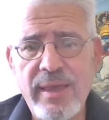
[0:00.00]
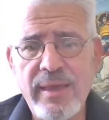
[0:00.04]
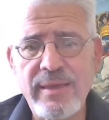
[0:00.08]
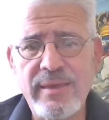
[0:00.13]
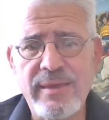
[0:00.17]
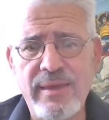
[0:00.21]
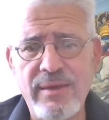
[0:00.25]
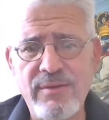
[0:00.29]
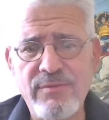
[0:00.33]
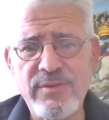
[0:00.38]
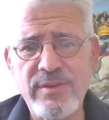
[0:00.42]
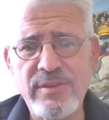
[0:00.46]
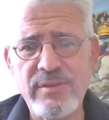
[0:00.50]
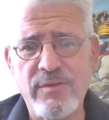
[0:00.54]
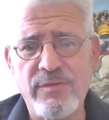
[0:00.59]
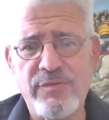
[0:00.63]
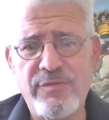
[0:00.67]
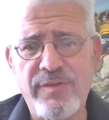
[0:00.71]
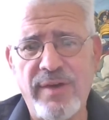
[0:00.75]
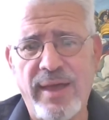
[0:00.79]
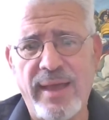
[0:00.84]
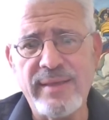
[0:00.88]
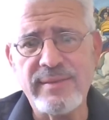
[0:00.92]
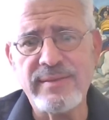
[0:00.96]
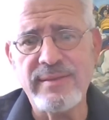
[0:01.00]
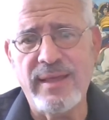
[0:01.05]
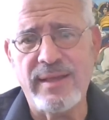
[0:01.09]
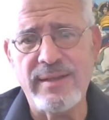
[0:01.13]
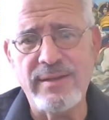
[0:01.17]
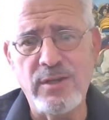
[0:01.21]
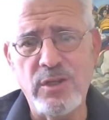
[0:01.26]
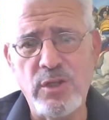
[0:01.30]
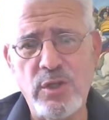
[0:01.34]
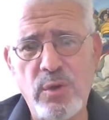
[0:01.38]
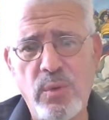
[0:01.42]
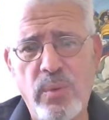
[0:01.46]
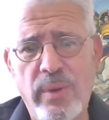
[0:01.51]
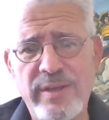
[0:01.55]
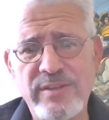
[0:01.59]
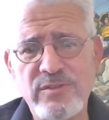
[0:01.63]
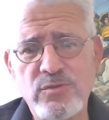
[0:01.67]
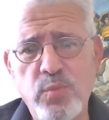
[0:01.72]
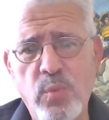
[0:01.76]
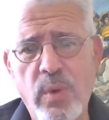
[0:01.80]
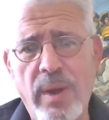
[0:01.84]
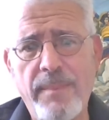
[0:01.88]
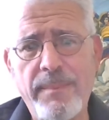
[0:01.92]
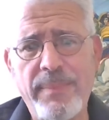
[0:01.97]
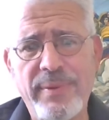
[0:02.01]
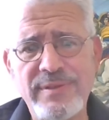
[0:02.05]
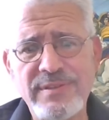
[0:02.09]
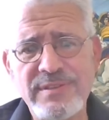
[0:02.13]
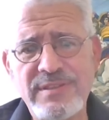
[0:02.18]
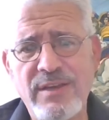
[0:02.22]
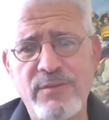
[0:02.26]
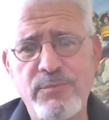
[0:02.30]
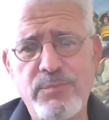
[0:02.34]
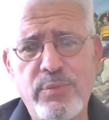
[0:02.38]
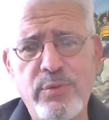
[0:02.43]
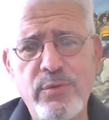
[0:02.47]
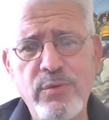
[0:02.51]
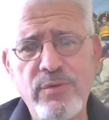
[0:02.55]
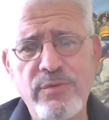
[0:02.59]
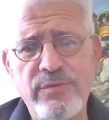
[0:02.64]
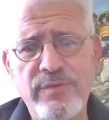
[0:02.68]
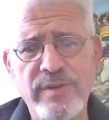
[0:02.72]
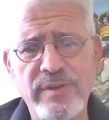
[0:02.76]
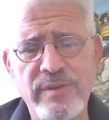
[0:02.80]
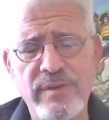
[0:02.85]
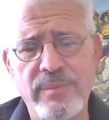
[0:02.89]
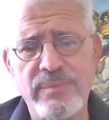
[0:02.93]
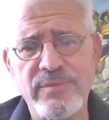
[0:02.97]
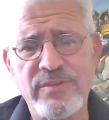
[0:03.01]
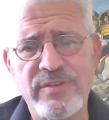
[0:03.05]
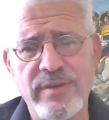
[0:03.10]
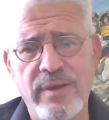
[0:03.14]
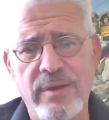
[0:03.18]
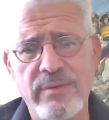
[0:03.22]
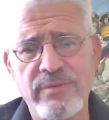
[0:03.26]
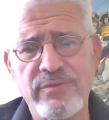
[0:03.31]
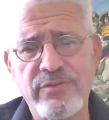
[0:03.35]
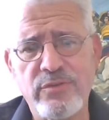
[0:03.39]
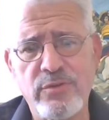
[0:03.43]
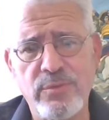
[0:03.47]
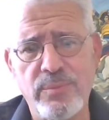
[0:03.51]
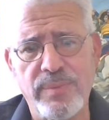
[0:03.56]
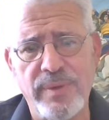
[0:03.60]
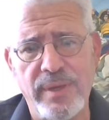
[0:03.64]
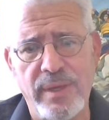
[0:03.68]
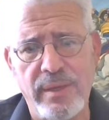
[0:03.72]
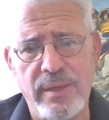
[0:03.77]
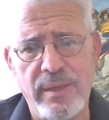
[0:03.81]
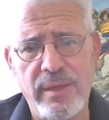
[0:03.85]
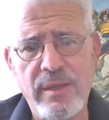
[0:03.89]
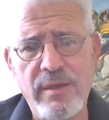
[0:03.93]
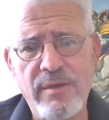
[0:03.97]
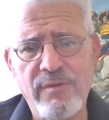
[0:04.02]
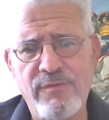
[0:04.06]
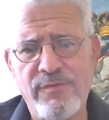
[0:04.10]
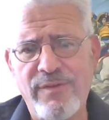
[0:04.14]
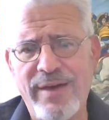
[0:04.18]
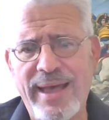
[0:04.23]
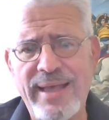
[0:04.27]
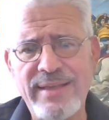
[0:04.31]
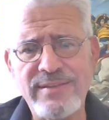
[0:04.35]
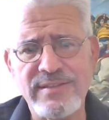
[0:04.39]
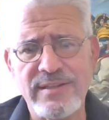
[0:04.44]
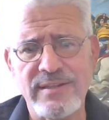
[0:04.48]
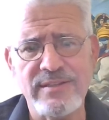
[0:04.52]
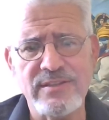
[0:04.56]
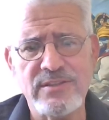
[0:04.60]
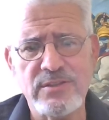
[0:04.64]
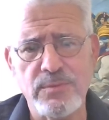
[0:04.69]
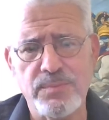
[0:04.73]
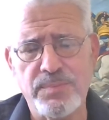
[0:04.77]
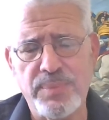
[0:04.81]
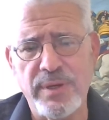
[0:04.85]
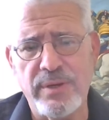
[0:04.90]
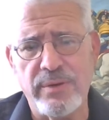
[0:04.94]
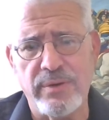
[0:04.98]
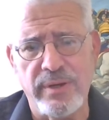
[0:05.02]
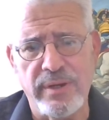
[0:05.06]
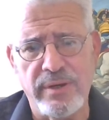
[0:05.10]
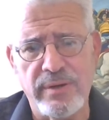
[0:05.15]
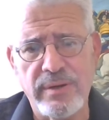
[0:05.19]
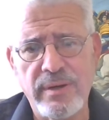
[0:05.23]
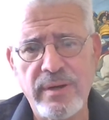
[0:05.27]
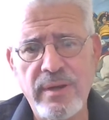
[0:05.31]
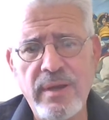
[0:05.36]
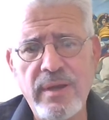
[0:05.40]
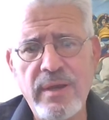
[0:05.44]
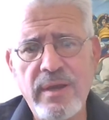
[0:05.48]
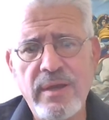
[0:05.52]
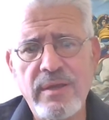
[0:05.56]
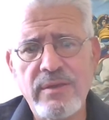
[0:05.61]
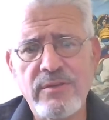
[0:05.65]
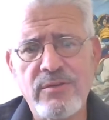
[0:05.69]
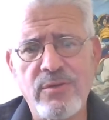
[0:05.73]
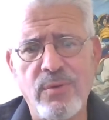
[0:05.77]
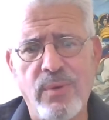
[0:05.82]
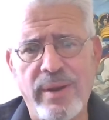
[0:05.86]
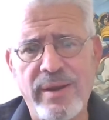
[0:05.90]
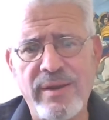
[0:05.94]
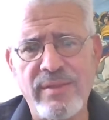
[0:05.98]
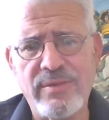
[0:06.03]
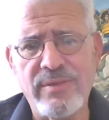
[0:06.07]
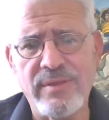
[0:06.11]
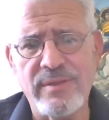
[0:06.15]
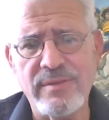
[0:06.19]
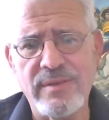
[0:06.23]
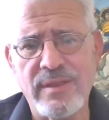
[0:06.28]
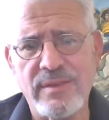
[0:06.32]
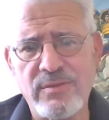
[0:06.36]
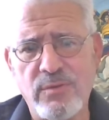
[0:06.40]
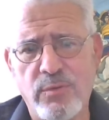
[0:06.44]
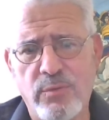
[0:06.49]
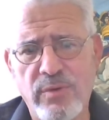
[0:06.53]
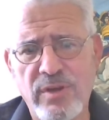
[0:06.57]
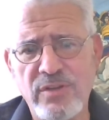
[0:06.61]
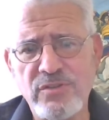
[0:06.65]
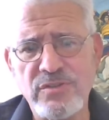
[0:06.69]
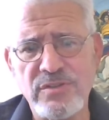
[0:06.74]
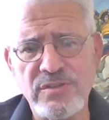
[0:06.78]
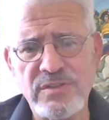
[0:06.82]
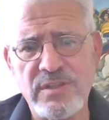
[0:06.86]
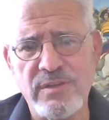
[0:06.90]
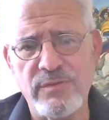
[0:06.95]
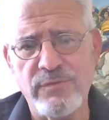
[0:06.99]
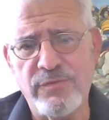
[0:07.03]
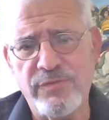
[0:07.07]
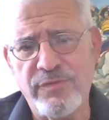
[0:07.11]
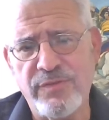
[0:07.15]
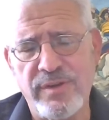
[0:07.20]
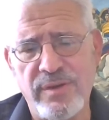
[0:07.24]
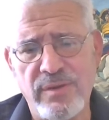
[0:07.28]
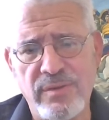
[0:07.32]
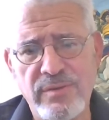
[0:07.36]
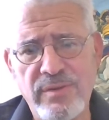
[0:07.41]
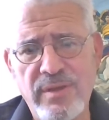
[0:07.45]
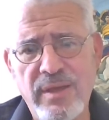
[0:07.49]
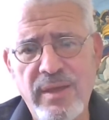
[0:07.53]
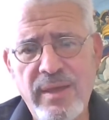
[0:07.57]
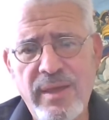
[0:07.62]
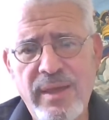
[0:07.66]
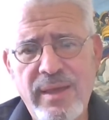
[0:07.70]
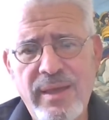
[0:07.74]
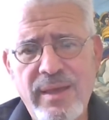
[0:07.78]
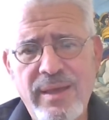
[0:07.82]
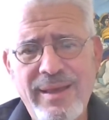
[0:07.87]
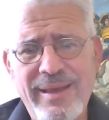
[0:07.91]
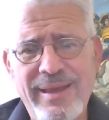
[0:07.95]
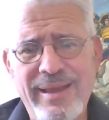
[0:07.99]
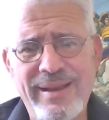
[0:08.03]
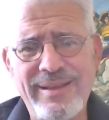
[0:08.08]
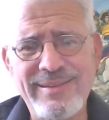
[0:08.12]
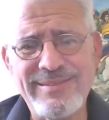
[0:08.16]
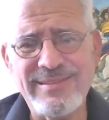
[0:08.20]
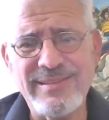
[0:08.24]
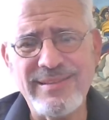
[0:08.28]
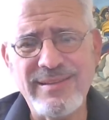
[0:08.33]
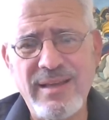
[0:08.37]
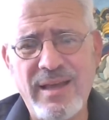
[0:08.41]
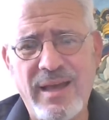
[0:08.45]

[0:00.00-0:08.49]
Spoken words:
Given the fact that U.S. weapons have proven themselves to be vastly superior to anything that the Russians can field, it is